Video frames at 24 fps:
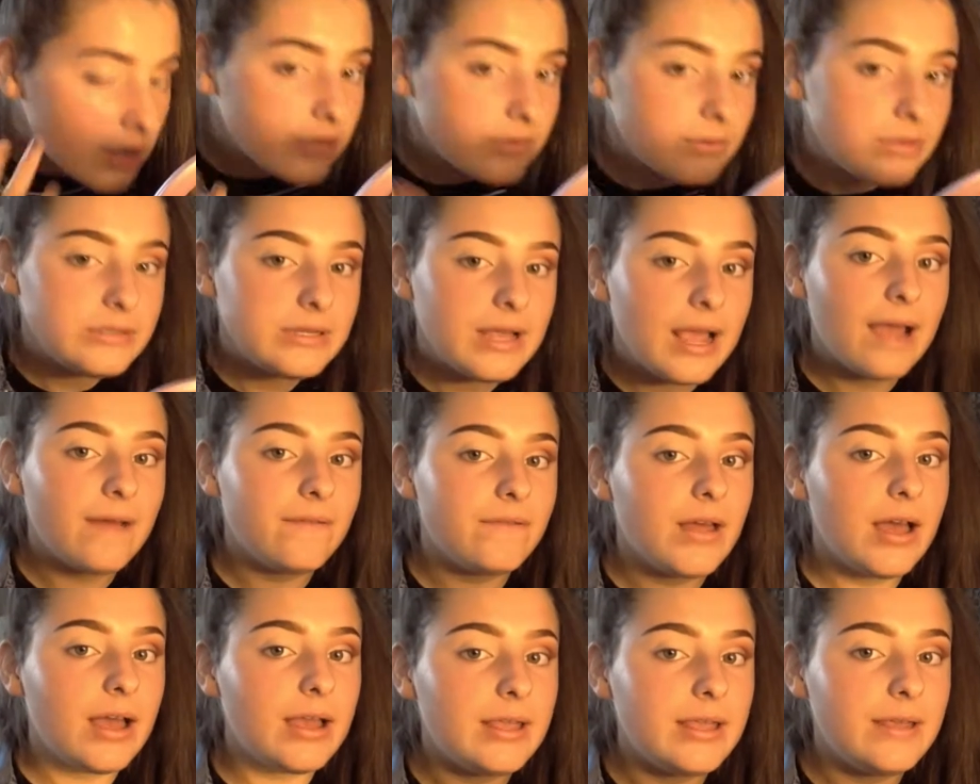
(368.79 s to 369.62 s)
Once I
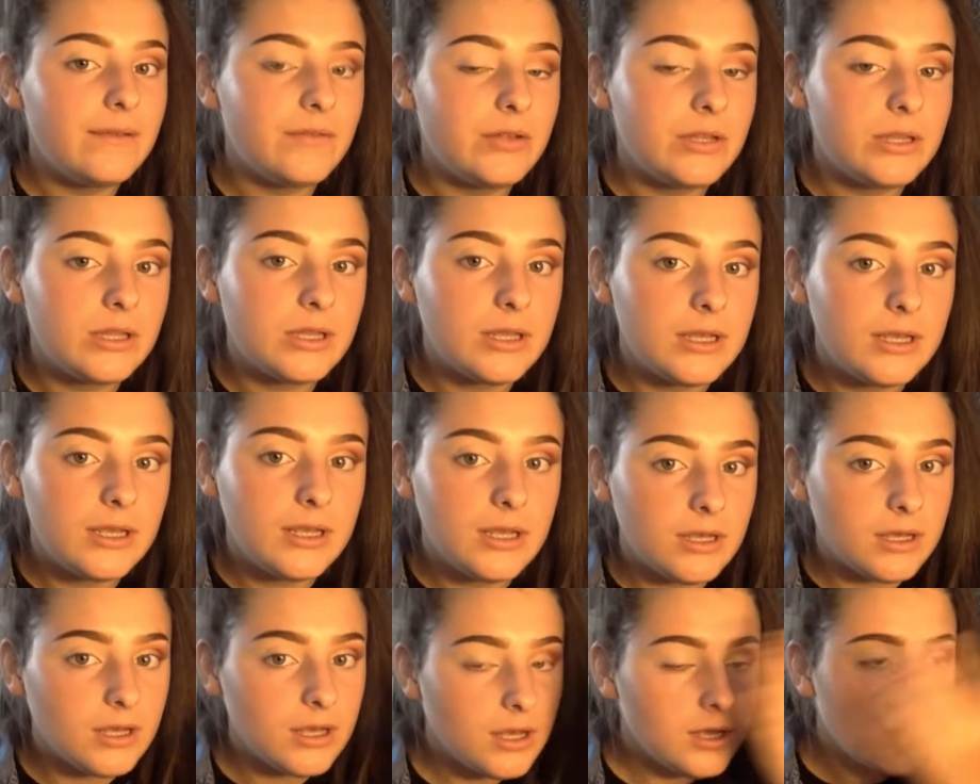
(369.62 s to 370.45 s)
have that
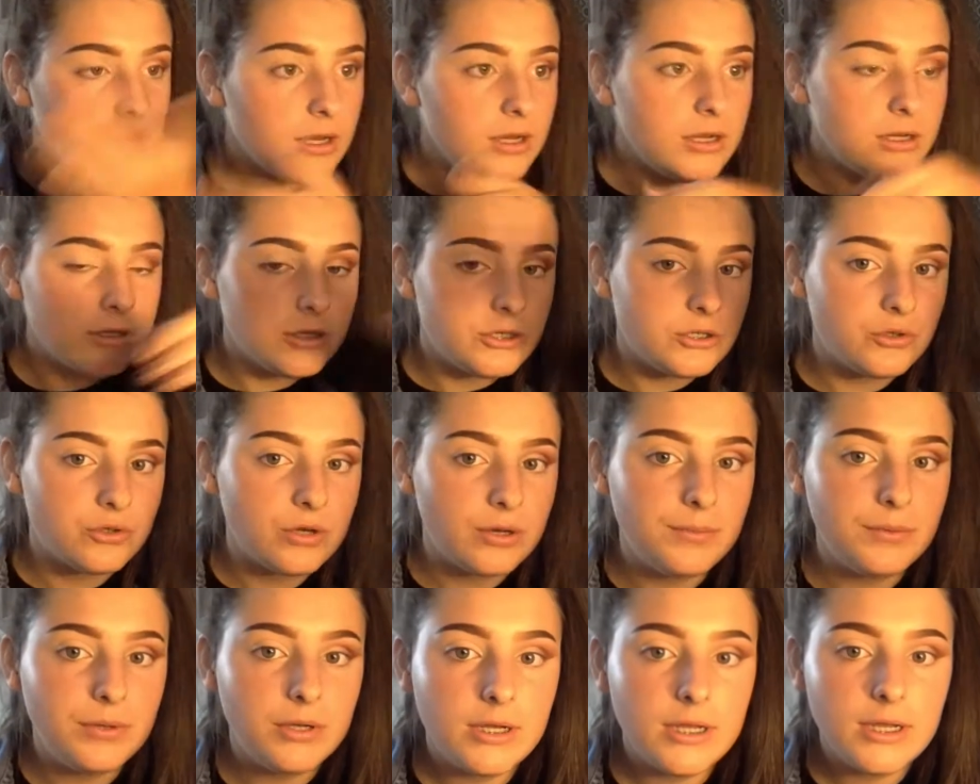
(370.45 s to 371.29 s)
evenly
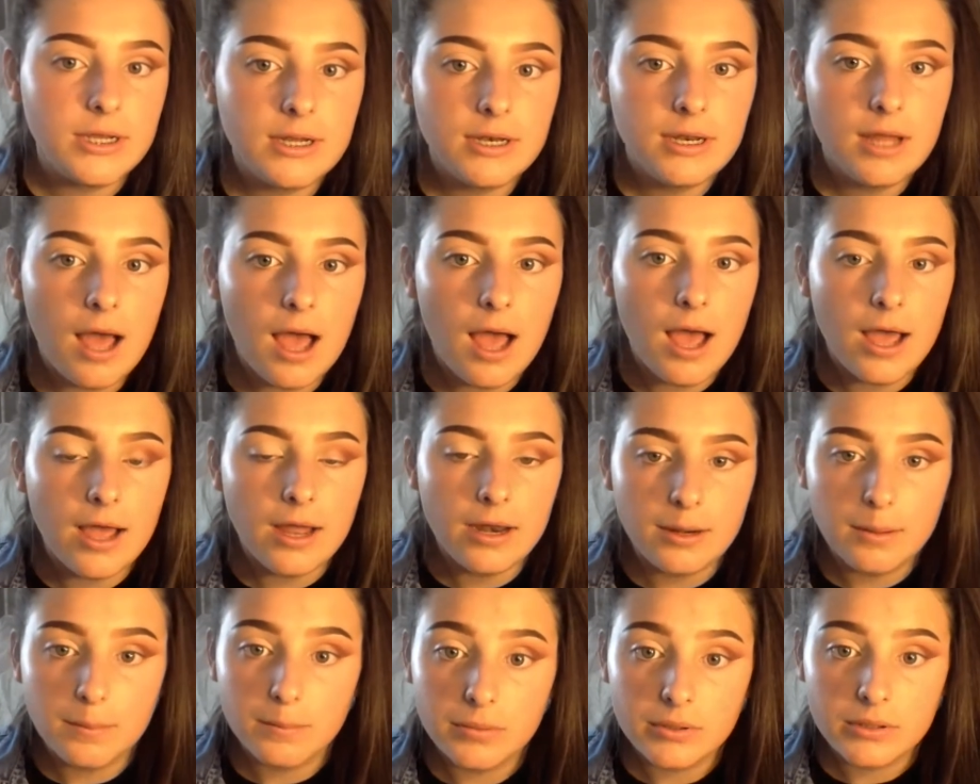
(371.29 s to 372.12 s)
distributed
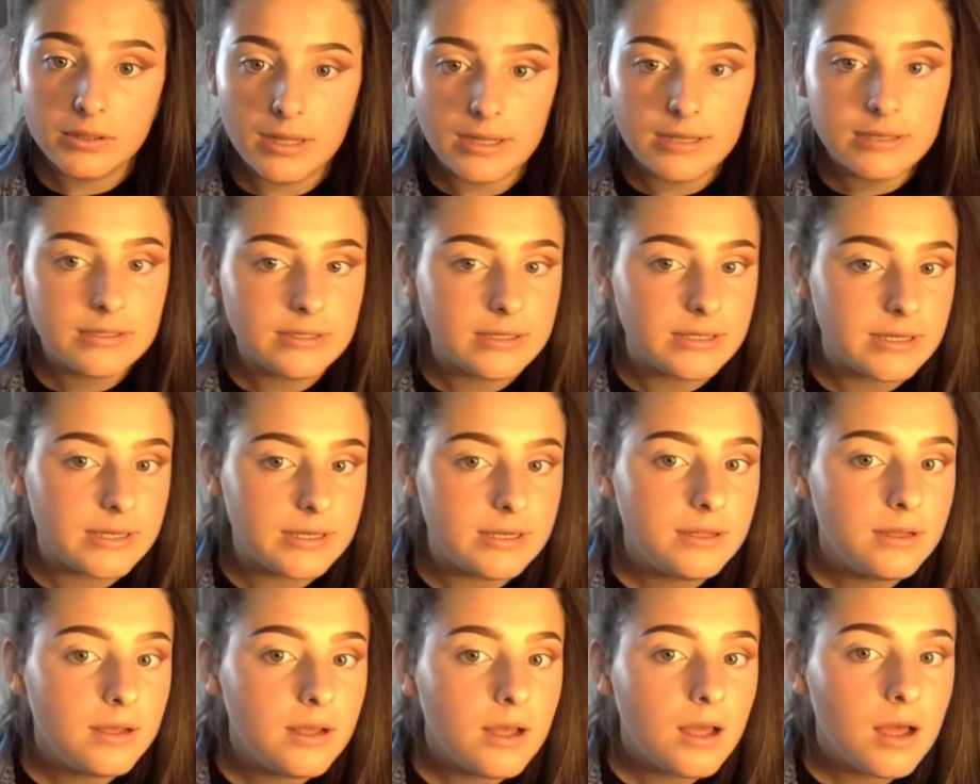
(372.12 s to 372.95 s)
and
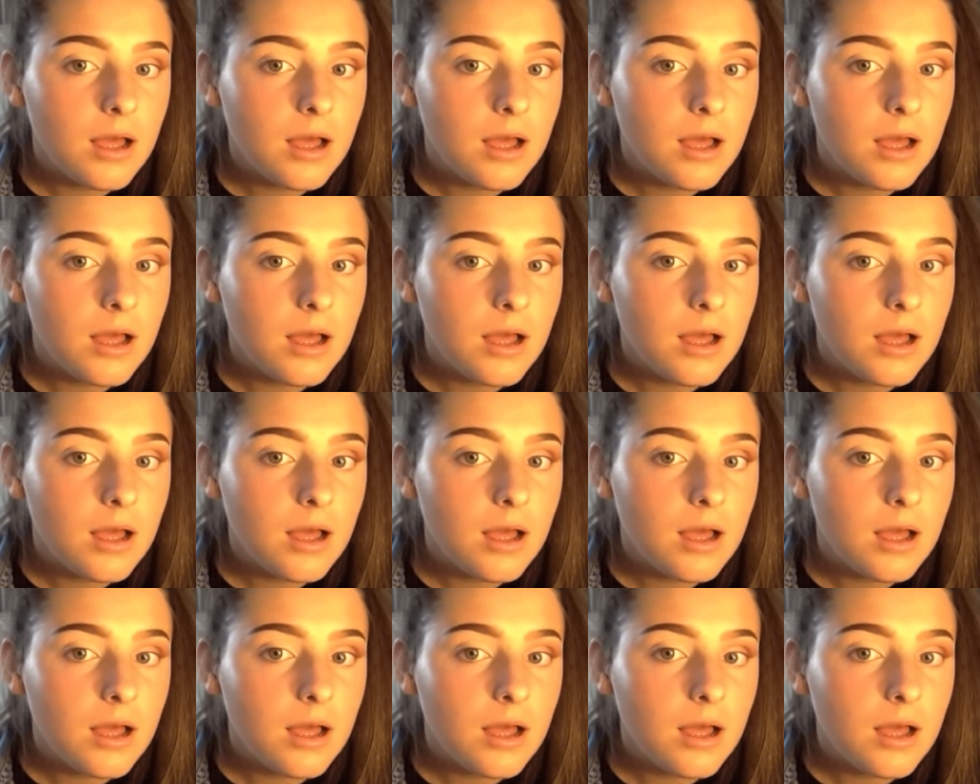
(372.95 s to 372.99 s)
blended,